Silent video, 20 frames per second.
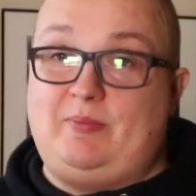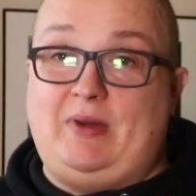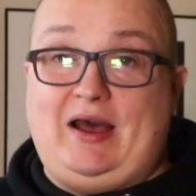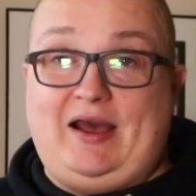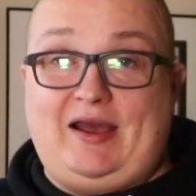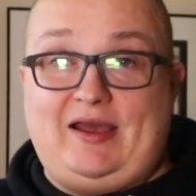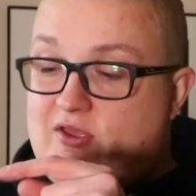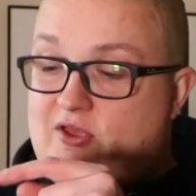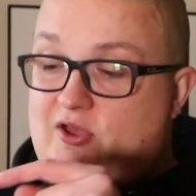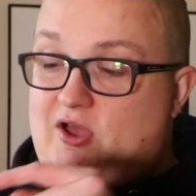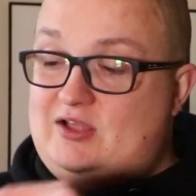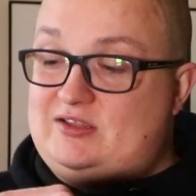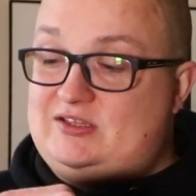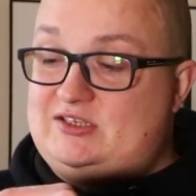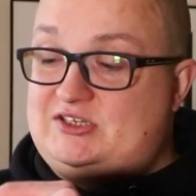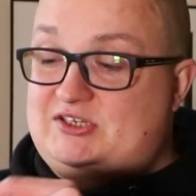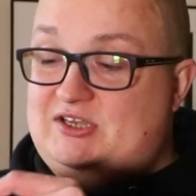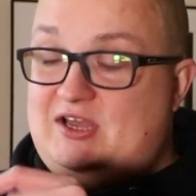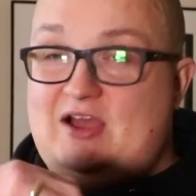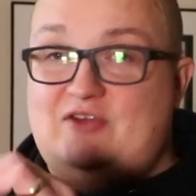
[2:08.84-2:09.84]
back. At the
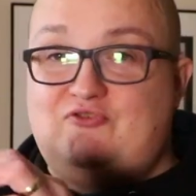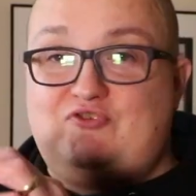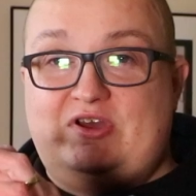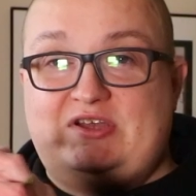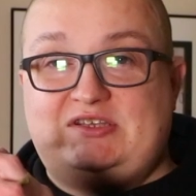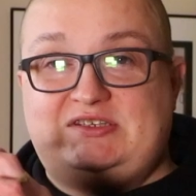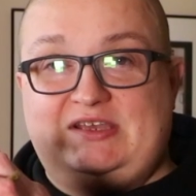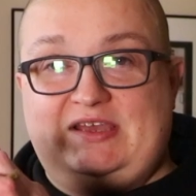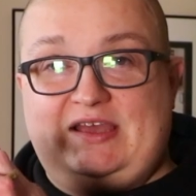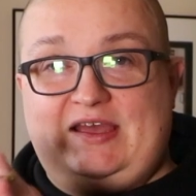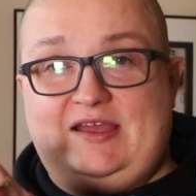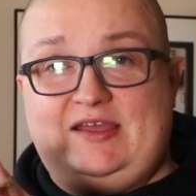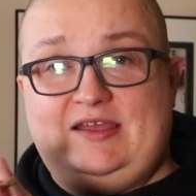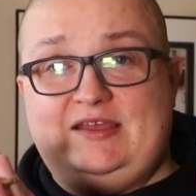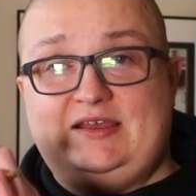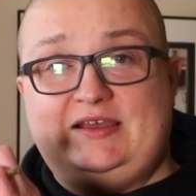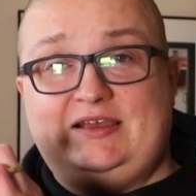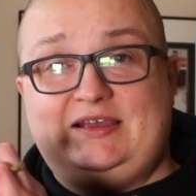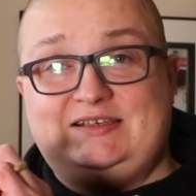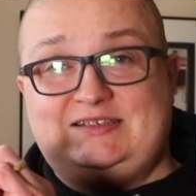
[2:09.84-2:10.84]
side right here
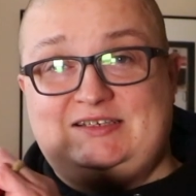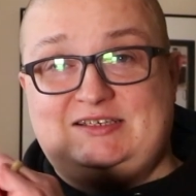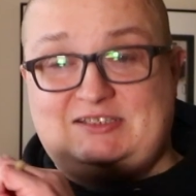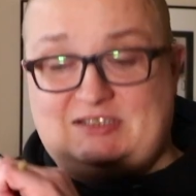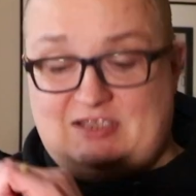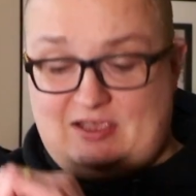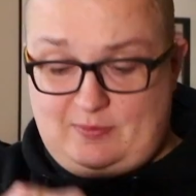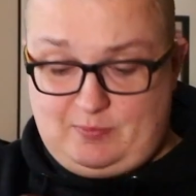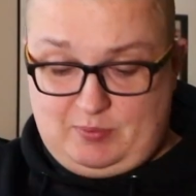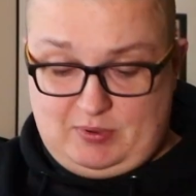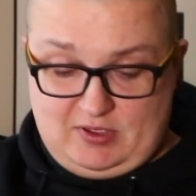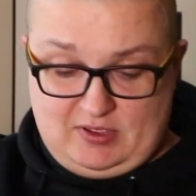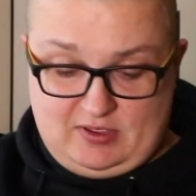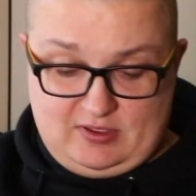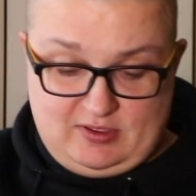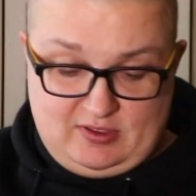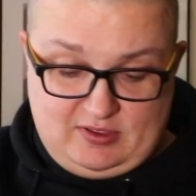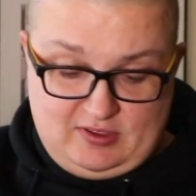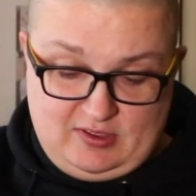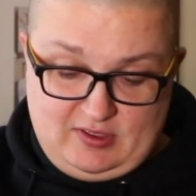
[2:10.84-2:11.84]
is a zip,
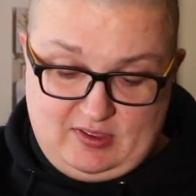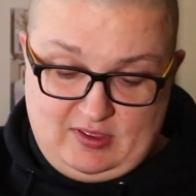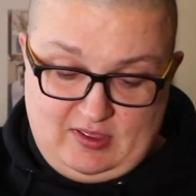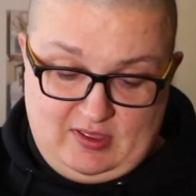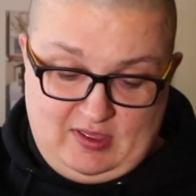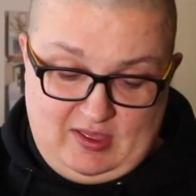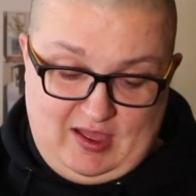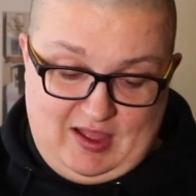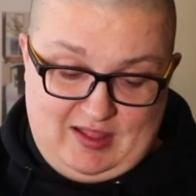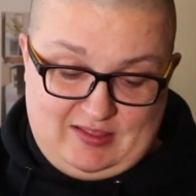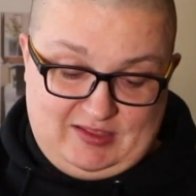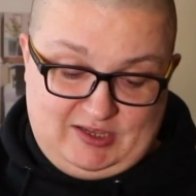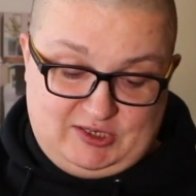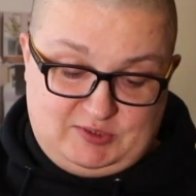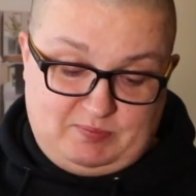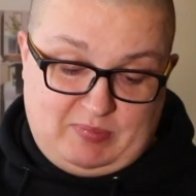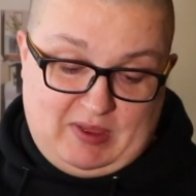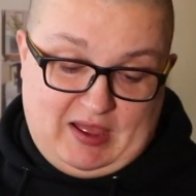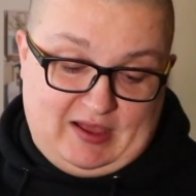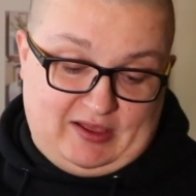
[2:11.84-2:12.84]
and
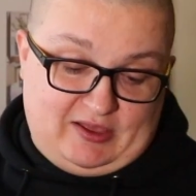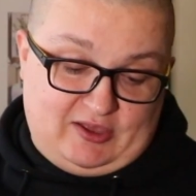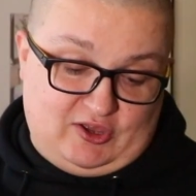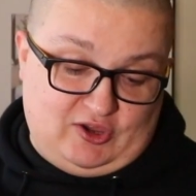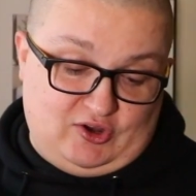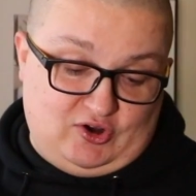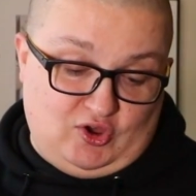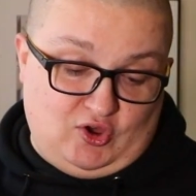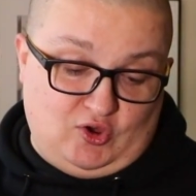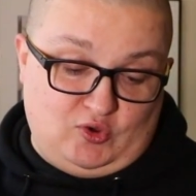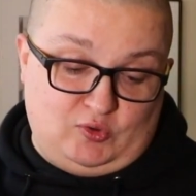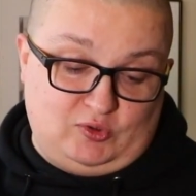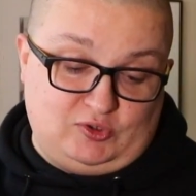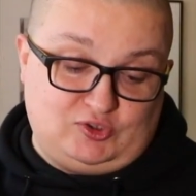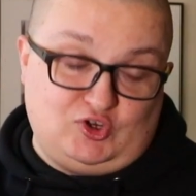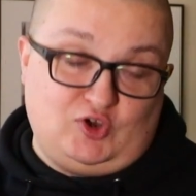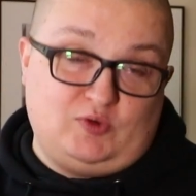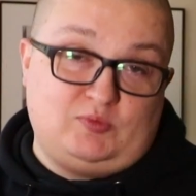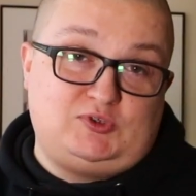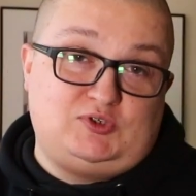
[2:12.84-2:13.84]
this bag can
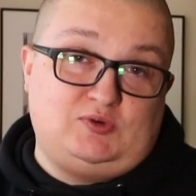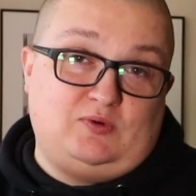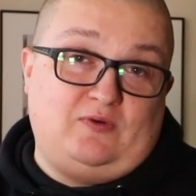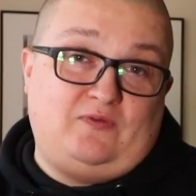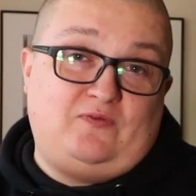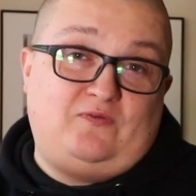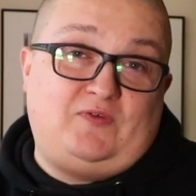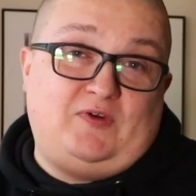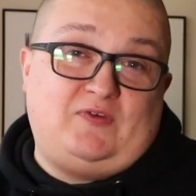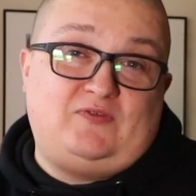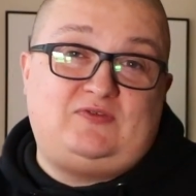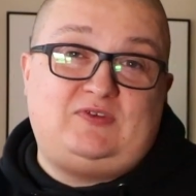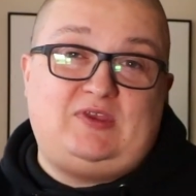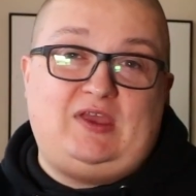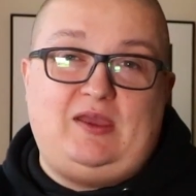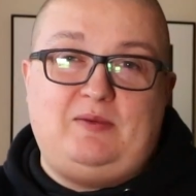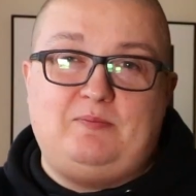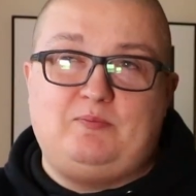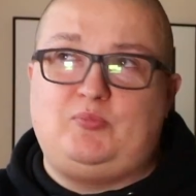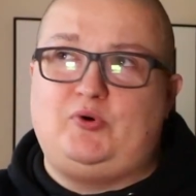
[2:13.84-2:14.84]
hold up to a
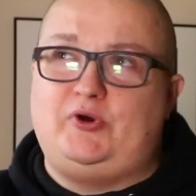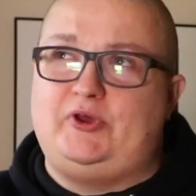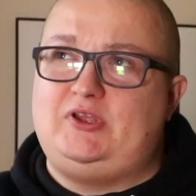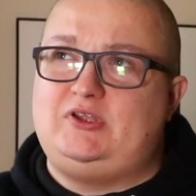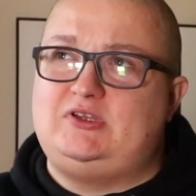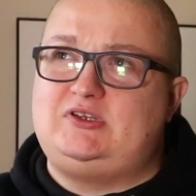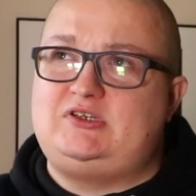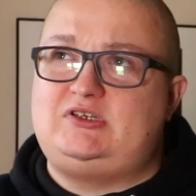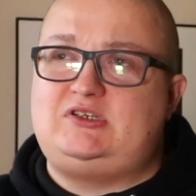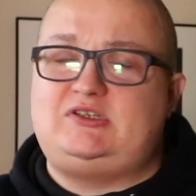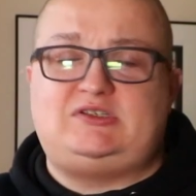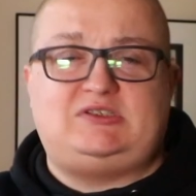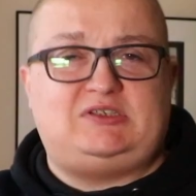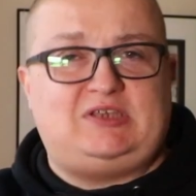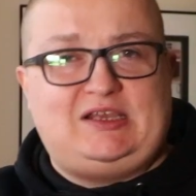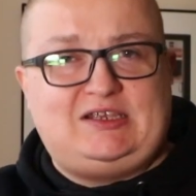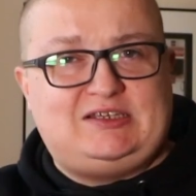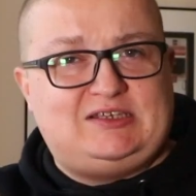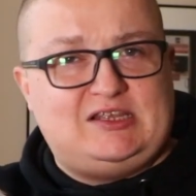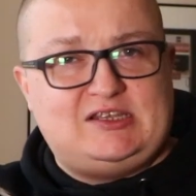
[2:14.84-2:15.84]

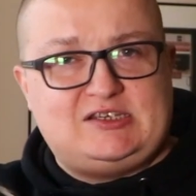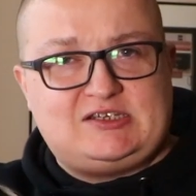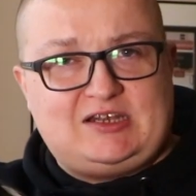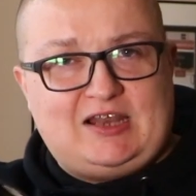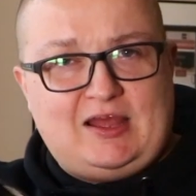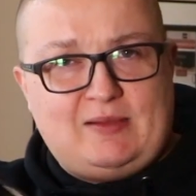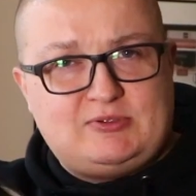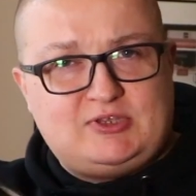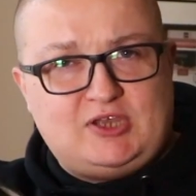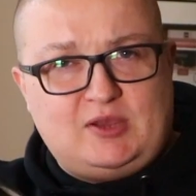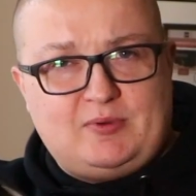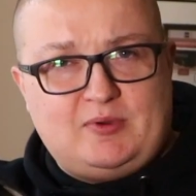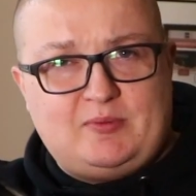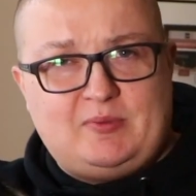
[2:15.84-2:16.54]
15.6 inch laptop, I